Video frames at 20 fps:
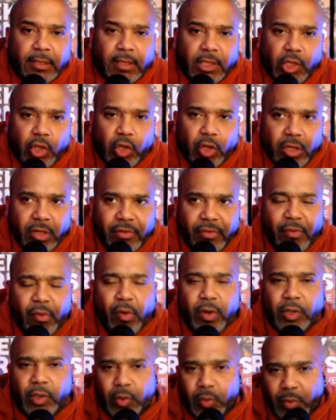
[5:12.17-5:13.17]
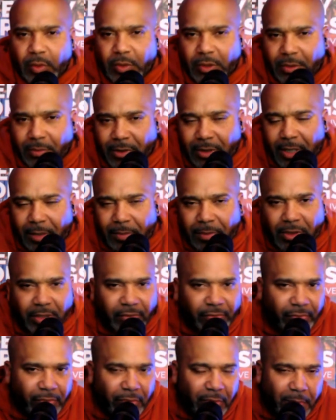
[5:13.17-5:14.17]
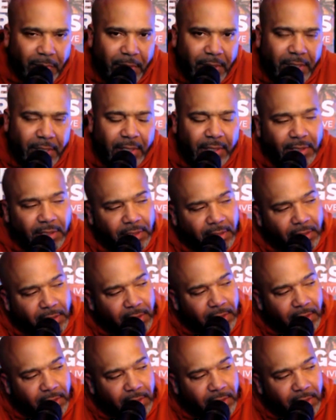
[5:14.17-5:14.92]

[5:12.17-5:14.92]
You can avoid doing some dumb shit for a bitch.